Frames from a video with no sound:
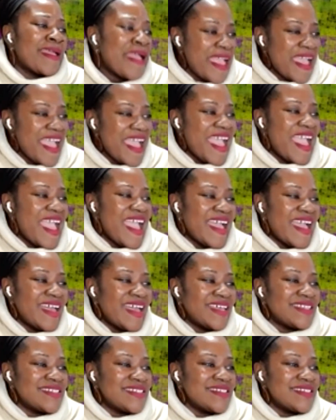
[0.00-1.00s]

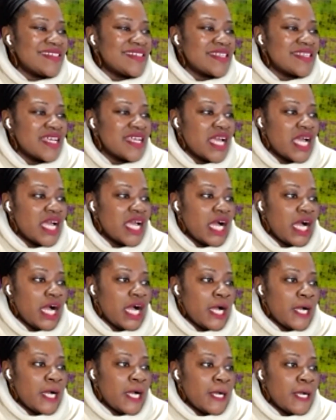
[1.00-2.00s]
and
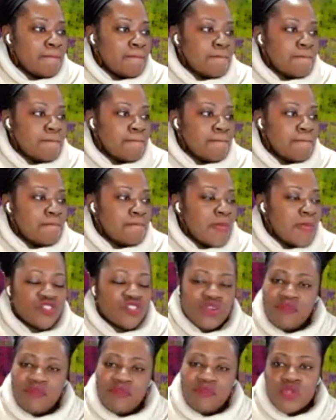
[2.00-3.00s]
has traveled all over
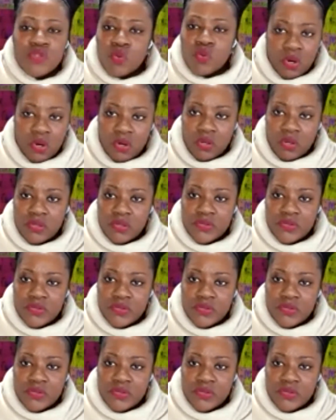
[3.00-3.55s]
the world